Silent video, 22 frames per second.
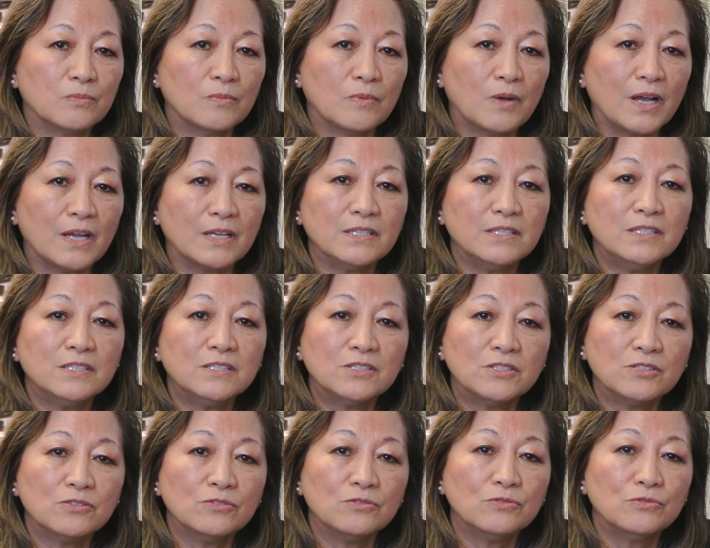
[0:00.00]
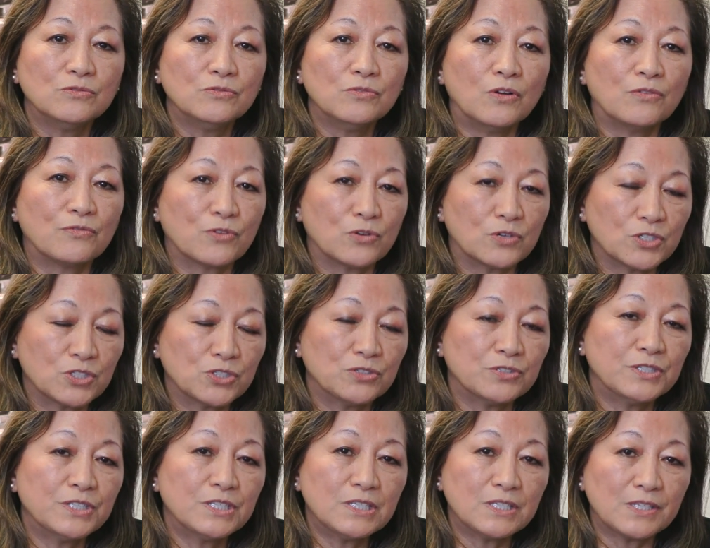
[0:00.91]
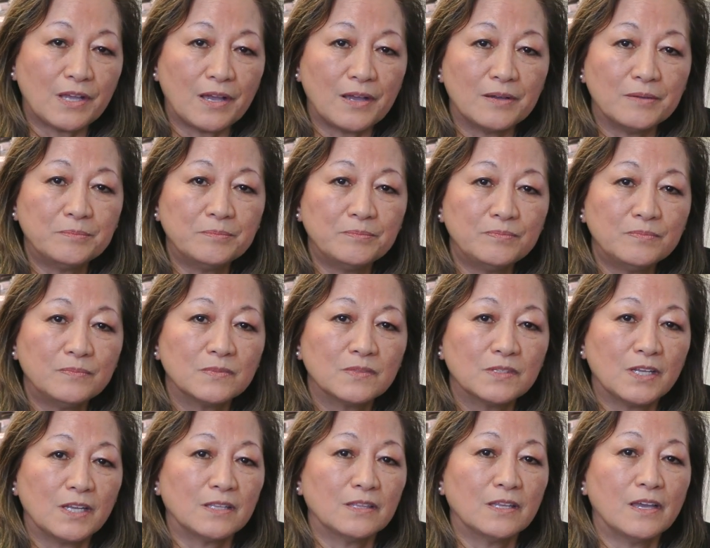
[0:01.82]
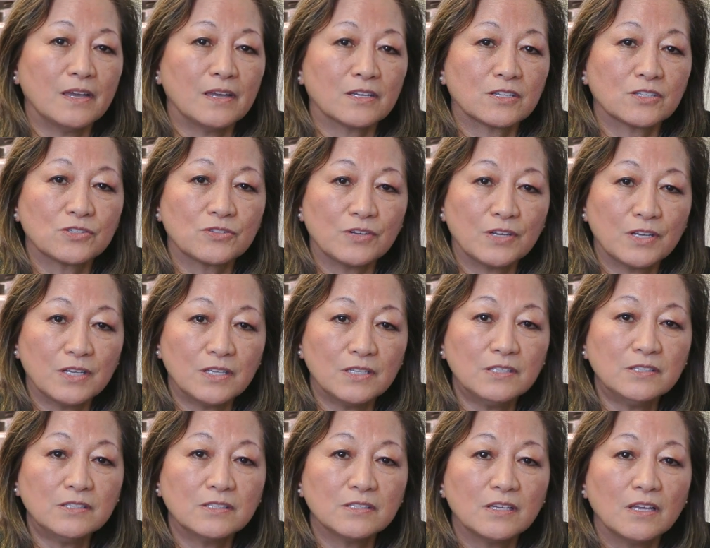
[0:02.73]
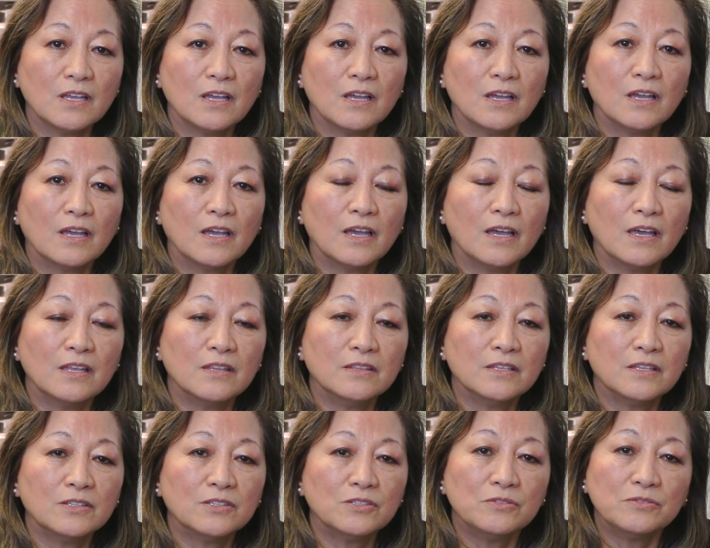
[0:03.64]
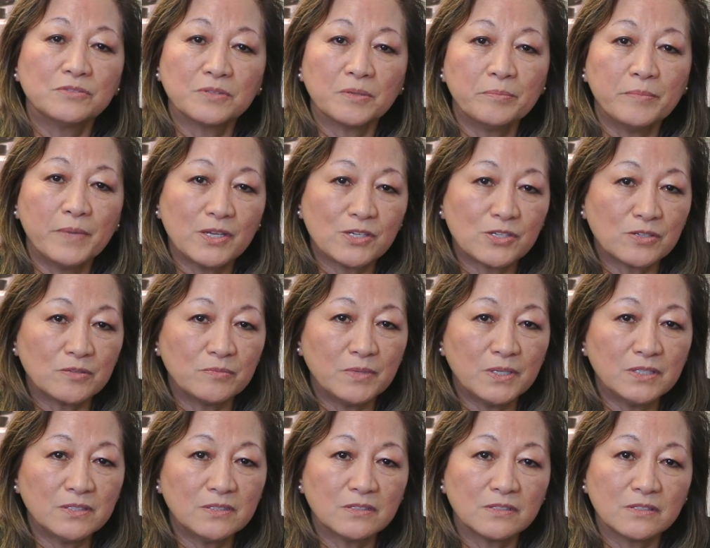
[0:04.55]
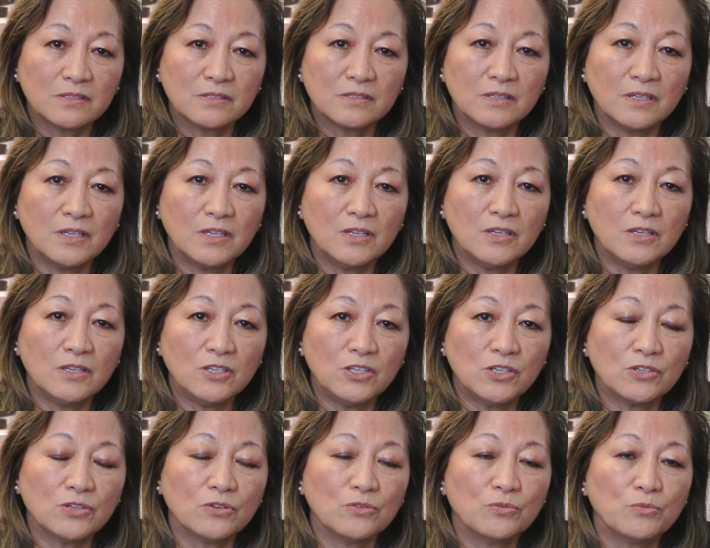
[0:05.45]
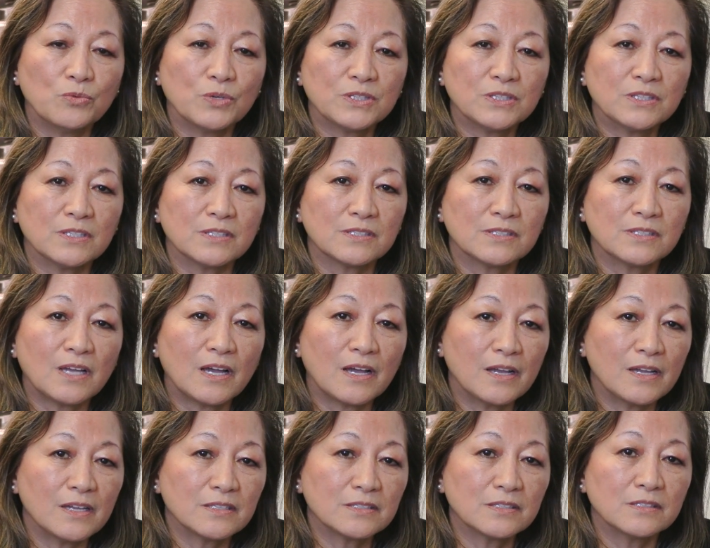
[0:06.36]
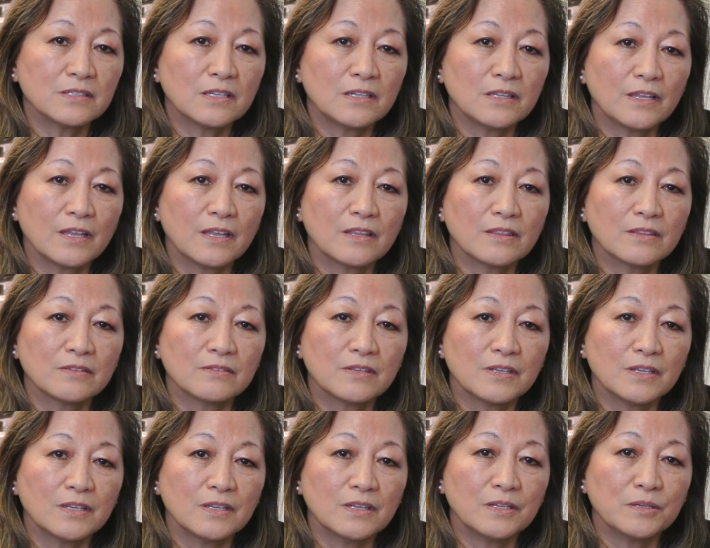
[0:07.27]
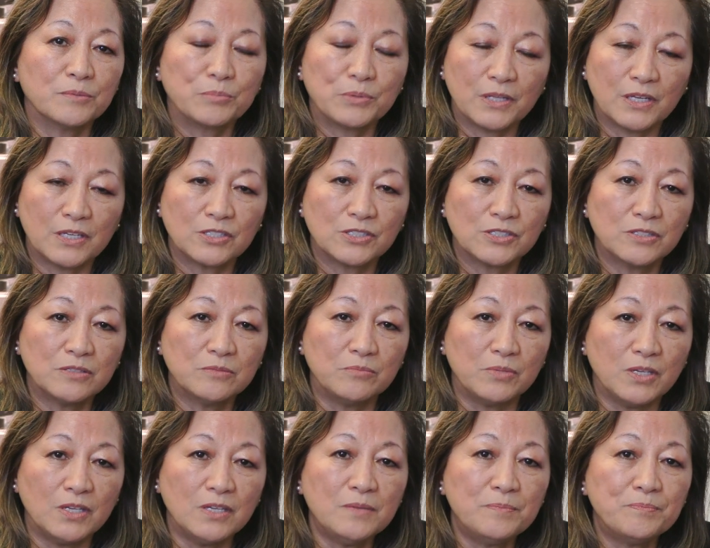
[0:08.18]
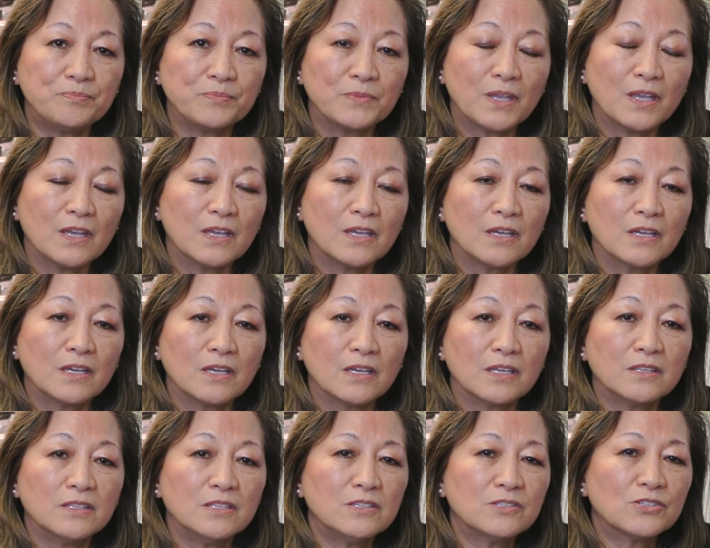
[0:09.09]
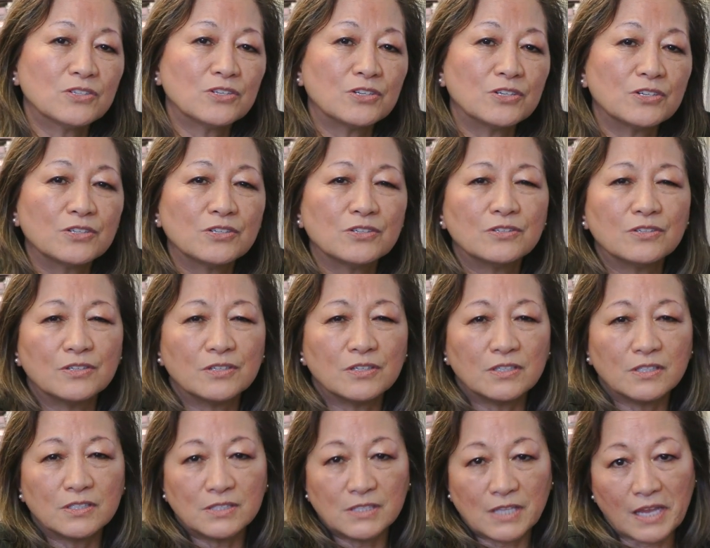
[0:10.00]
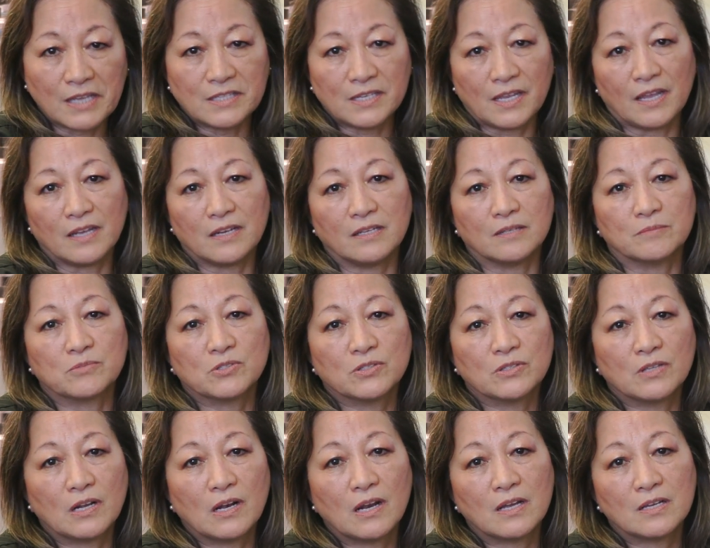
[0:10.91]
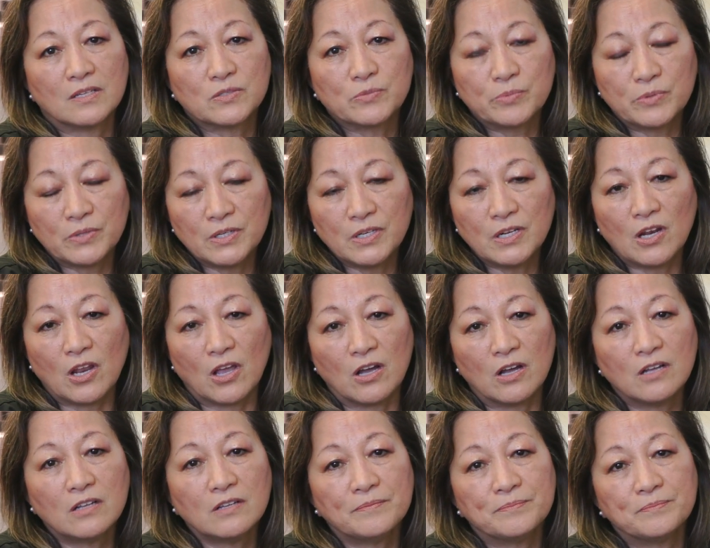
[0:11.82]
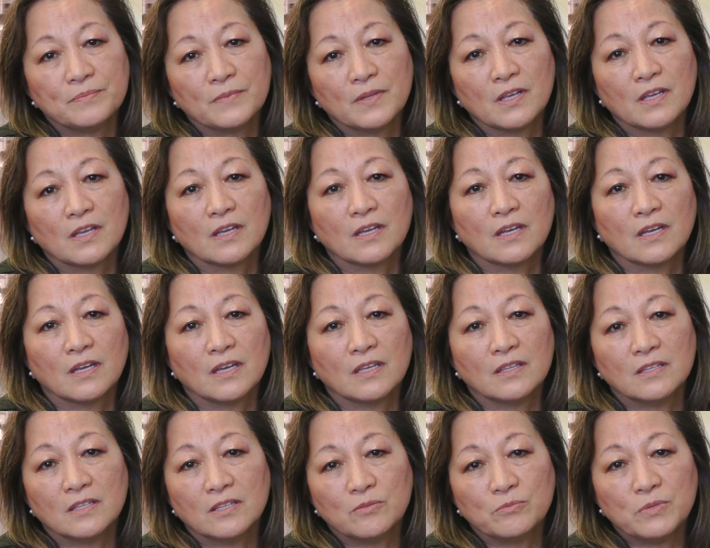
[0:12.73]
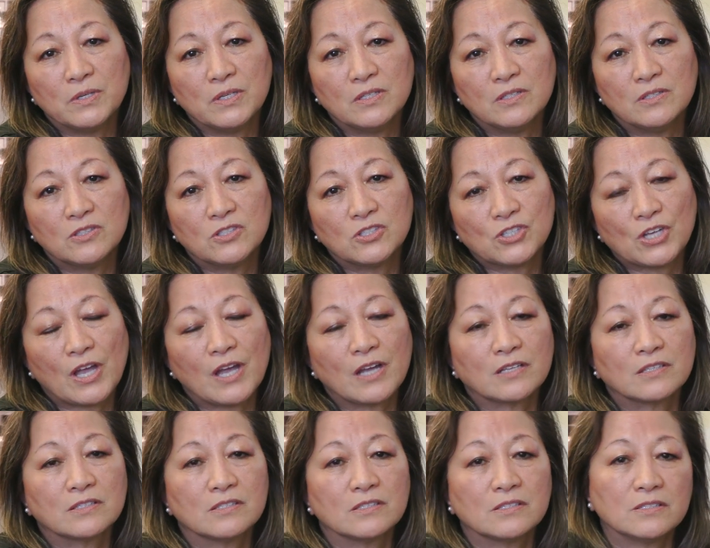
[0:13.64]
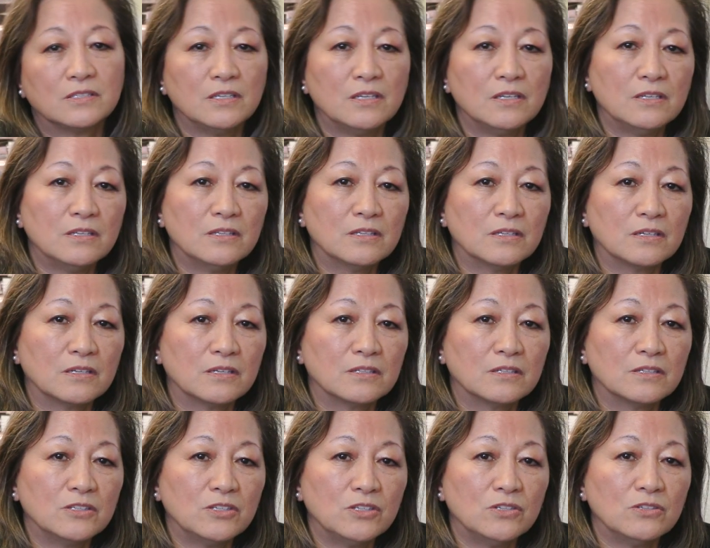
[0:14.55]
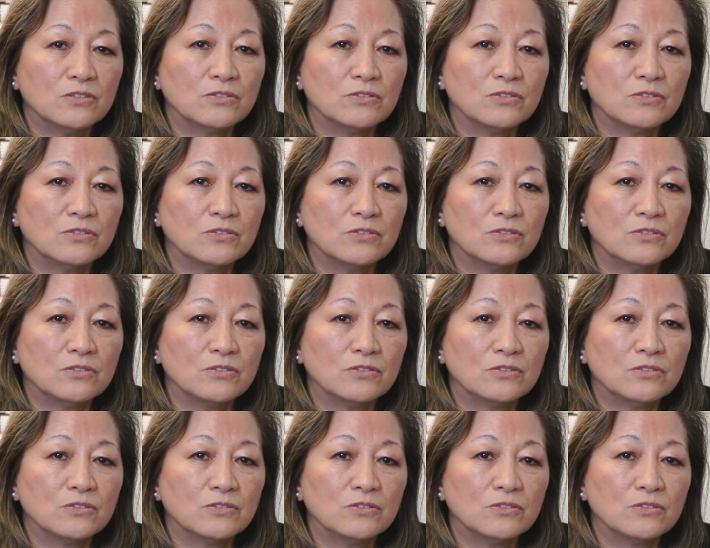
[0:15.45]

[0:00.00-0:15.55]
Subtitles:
I need to, of course, do an exam, take the x-rays, and then do some measurements to see, what the size and the length of the implant should be. And these are titanium, so they last pretty long. And then we check to see the